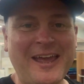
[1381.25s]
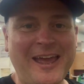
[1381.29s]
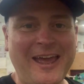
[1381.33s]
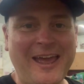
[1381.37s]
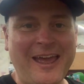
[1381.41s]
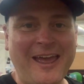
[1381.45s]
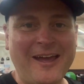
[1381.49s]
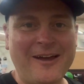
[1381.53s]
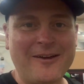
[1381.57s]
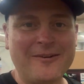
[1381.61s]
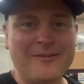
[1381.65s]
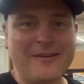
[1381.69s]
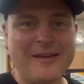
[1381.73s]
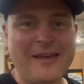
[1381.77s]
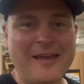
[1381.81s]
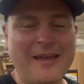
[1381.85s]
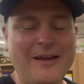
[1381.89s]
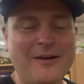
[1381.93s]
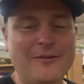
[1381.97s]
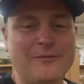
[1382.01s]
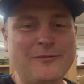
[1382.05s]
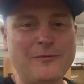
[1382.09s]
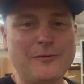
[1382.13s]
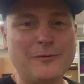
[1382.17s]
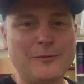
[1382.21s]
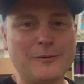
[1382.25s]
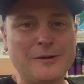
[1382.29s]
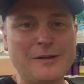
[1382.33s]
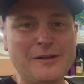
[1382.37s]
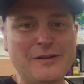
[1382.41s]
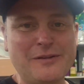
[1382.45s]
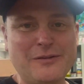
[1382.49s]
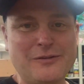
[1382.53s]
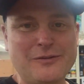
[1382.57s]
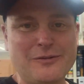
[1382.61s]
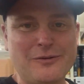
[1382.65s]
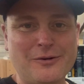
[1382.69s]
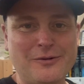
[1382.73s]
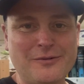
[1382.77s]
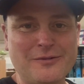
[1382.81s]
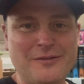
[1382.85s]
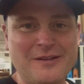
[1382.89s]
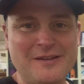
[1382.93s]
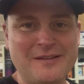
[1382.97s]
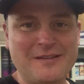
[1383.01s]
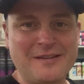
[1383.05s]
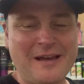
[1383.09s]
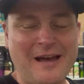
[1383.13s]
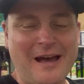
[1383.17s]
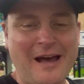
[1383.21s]
out how fully stocked
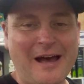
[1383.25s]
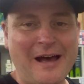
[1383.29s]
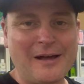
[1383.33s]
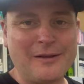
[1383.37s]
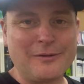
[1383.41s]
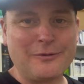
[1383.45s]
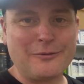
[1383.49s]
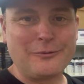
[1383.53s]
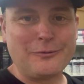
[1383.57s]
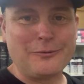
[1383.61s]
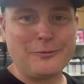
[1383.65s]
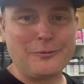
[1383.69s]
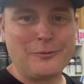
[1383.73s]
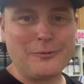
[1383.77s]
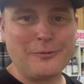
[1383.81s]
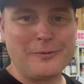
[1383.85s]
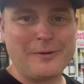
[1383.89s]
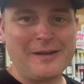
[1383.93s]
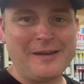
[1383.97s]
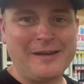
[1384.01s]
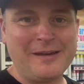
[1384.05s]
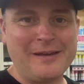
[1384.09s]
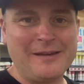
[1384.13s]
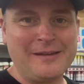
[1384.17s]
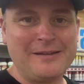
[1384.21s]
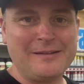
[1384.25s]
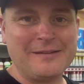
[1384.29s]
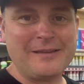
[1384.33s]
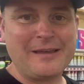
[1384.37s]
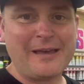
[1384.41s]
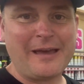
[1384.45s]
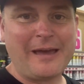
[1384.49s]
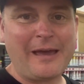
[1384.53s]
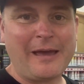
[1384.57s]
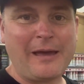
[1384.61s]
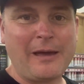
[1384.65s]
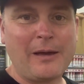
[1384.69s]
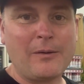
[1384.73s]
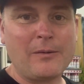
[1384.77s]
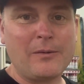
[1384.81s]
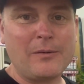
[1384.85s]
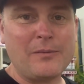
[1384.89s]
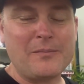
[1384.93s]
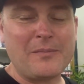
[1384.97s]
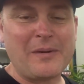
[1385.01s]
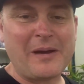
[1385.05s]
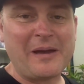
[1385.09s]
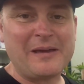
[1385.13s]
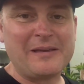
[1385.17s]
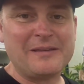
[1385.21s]
this art store is. How
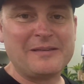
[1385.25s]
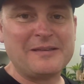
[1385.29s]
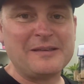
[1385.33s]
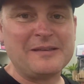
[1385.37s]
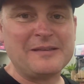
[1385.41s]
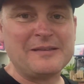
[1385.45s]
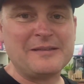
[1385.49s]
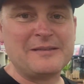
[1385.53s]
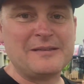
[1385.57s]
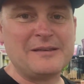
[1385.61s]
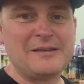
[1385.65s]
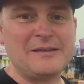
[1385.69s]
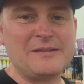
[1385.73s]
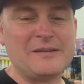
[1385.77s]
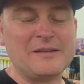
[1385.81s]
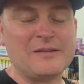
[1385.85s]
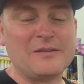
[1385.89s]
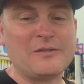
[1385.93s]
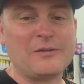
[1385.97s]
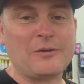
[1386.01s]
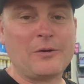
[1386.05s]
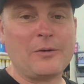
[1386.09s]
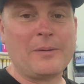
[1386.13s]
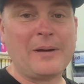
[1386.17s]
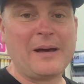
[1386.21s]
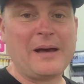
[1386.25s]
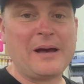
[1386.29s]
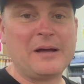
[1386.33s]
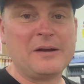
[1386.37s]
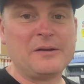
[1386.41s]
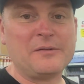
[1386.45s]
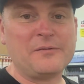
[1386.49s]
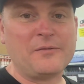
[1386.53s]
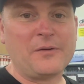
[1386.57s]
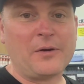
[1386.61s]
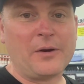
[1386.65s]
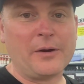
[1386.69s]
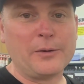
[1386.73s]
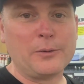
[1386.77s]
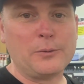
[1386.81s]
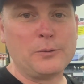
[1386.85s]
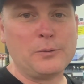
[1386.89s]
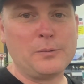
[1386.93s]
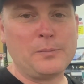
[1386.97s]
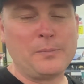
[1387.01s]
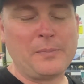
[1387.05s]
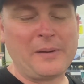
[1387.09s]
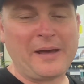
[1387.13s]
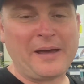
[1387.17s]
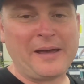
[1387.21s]
amazing is this? It's so hard to find
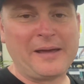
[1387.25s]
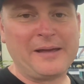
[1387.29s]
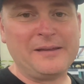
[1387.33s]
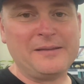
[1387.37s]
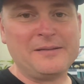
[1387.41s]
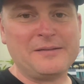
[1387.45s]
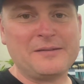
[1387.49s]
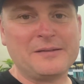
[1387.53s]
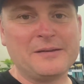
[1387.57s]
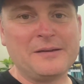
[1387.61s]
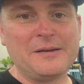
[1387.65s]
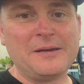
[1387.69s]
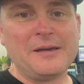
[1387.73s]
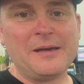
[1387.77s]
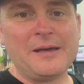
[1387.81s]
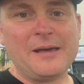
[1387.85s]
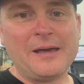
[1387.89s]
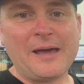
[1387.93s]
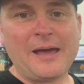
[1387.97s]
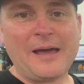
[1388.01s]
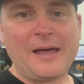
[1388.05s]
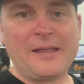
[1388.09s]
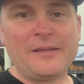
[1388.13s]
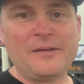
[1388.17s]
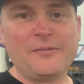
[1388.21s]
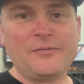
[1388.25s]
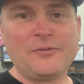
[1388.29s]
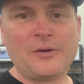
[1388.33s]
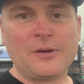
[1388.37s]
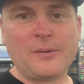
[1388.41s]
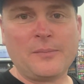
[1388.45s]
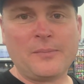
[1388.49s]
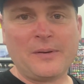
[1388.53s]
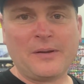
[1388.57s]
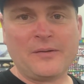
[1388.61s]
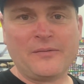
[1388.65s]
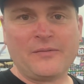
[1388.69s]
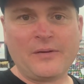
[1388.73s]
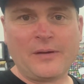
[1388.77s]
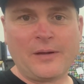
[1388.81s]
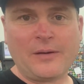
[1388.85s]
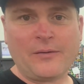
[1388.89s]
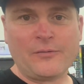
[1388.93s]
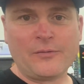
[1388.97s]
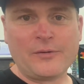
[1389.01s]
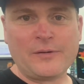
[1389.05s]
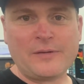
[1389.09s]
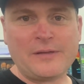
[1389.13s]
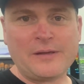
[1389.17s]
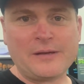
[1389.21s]
good paints and they've got a bit of
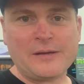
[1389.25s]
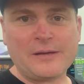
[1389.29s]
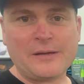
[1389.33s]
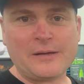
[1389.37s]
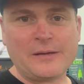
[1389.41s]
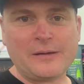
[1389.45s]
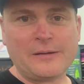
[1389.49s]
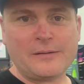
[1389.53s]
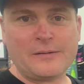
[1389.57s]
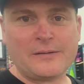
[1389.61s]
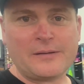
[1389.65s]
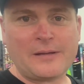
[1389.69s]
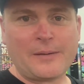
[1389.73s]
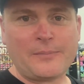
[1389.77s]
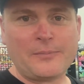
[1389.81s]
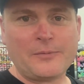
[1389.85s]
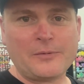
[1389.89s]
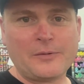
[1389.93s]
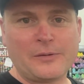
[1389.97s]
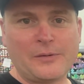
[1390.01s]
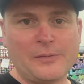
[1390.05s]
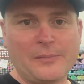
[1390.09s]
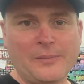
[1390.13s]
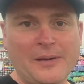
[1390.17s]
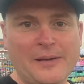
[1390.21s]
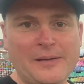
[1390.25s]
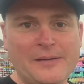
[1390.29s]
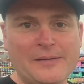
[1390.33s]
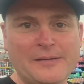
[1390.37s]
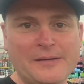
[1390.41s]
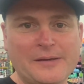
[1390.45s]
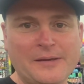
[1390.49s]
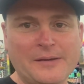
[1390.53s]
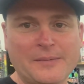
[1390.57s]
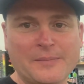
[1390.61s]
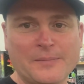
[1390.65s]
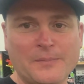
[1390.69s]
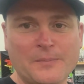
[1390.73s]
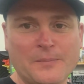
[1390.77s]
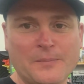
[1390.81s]
everything here. It's absolutely amazing.